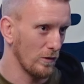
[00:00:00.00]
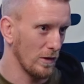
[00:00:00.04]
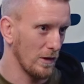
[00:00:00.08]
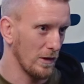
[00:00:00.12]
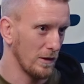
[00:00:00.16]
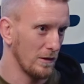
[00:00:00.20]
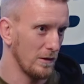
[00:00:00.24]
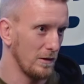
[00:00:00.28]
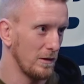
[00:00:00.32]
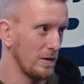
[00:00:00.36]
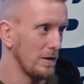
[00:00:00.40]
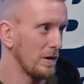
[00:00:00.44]

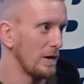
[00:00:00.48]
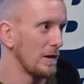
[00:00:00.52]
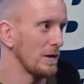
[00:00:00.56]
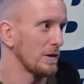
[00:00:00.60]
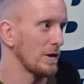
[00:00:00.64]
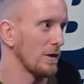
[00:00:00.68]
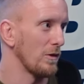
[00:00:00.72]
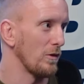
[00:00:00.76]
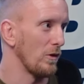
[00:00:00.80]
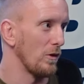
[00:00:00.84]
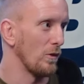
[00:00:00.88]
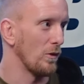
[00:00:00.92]
run,
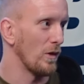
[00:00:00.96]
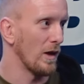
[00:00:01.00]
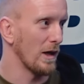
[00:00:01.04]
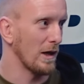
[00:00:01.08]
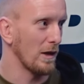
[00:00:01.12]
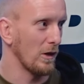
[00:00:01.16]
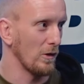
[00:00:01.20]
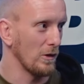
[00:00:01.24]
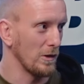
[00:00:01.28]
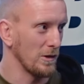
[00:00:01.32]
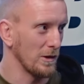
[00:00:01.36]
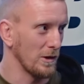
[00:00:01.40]
to do a
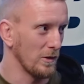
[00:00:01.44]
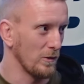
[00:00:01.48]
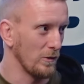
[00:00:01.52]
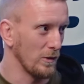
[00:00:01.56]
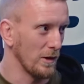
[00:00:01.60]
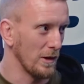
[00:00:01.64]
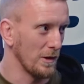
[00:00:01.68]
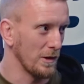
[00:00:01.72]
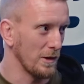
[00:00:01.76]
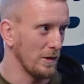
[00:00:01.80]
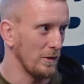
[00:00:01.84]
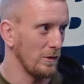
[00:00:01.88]
workout you don't
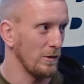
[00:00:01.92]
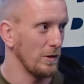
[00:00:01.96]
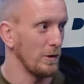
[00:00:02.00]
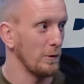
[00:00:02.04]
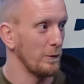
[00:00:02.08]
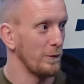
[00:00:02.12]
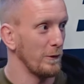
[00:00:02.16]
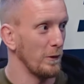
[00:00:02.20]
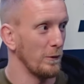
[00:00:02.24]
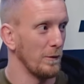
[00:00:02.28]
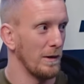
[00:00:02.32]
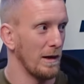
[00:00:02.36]
want to do, you
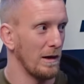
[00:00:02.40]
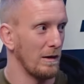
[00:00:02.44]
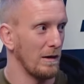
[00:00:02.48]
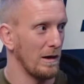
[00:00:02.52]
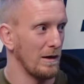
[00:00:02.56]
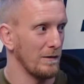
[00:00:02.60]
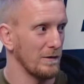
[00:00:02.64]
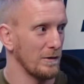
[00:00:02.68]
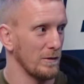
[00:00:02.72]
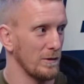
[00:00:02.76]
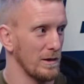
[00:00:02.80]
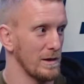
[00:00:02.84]
feel better
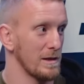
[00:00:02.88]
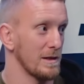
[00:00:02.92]
after.